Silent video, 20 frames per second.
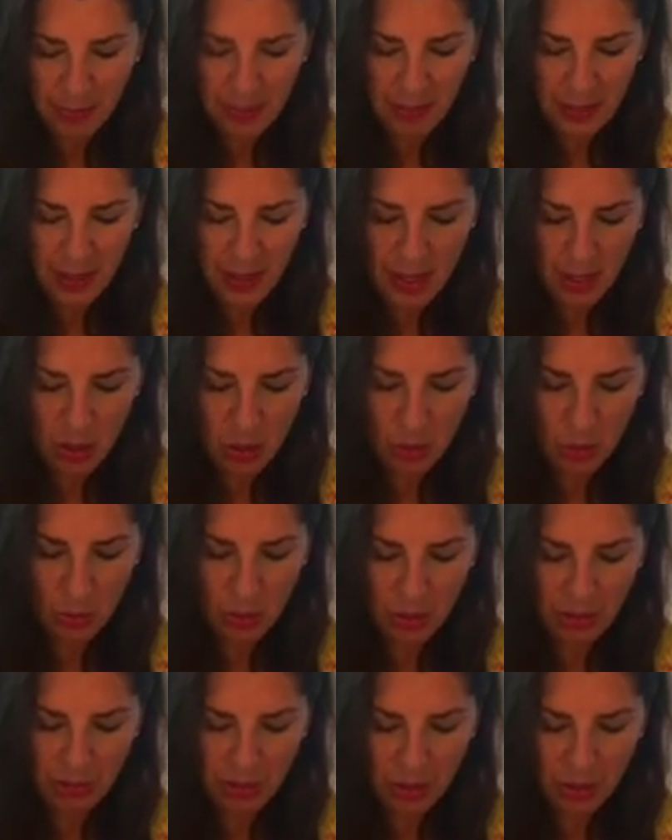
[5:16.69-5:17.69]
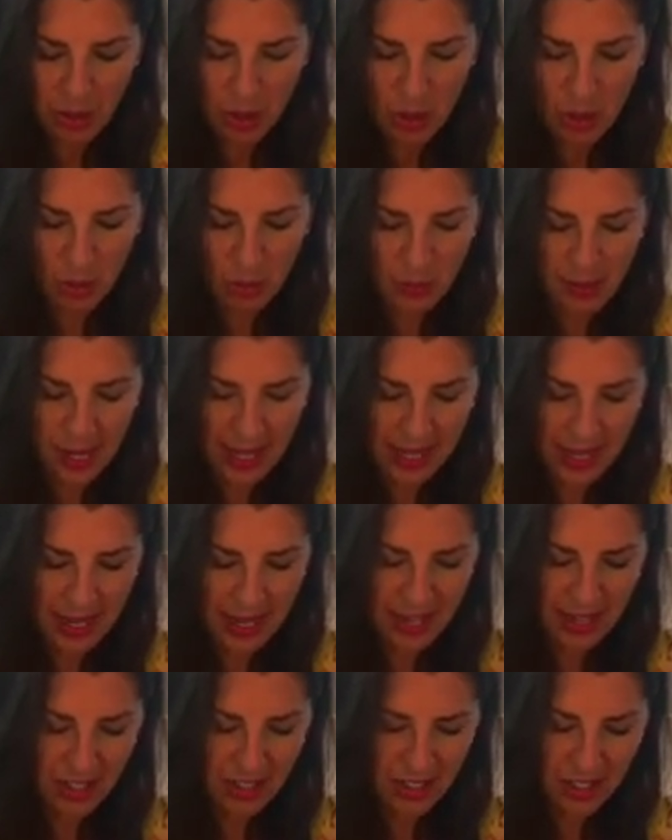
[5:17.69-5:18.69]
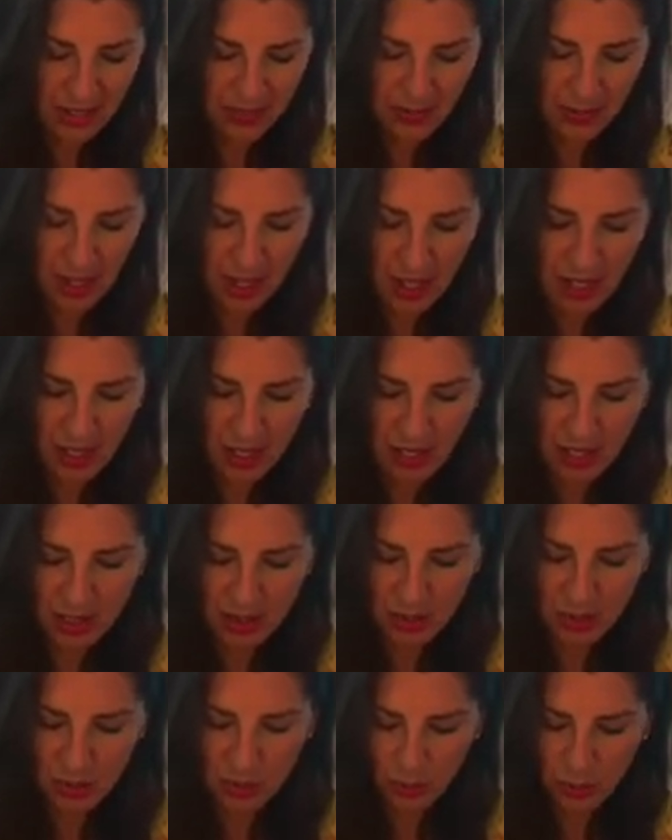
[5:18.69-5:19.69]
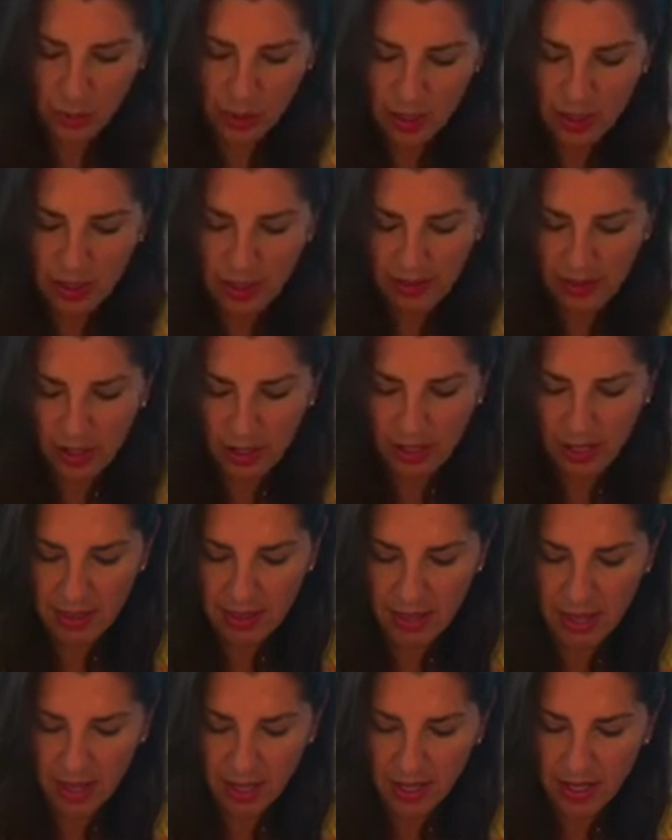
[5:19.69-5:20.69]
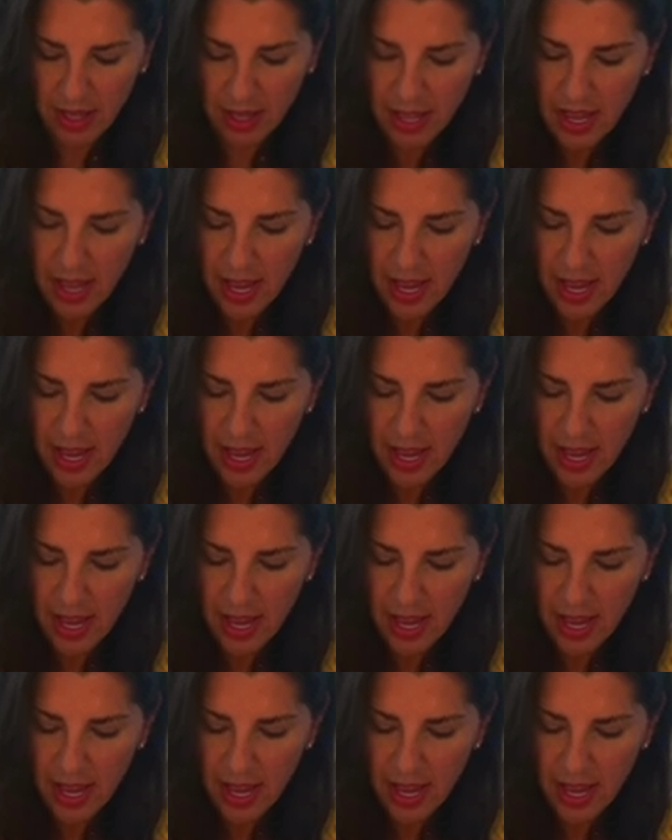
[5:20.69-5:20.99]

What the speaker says: Beautiful. Oh my gosh, it is really very thick.